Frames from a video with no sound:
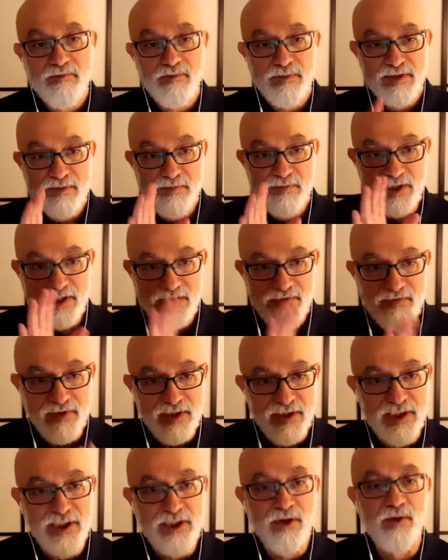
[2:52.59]

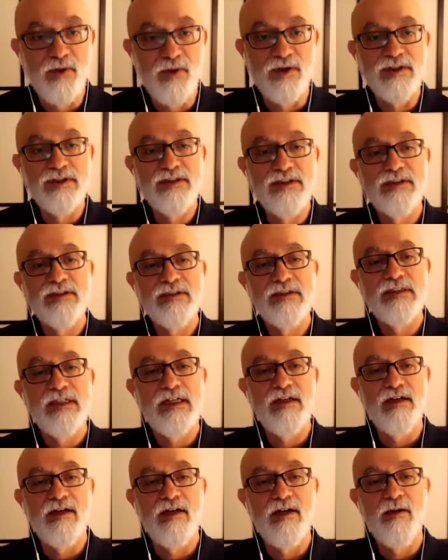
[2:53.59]
specifically yours.
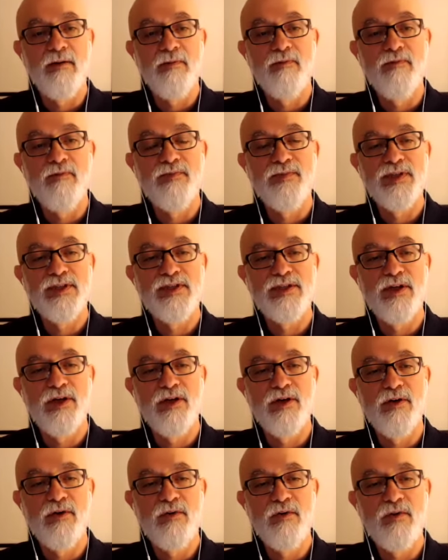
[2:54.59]
Um,
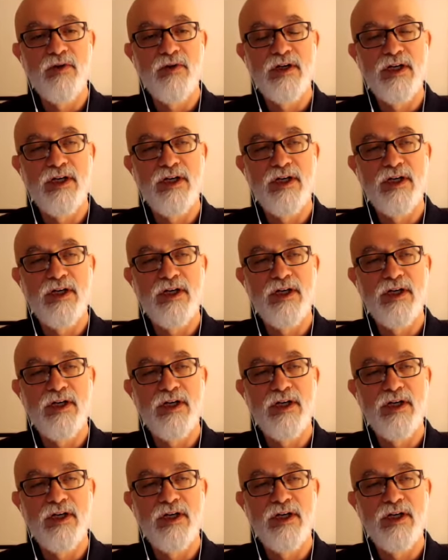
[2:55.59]
so,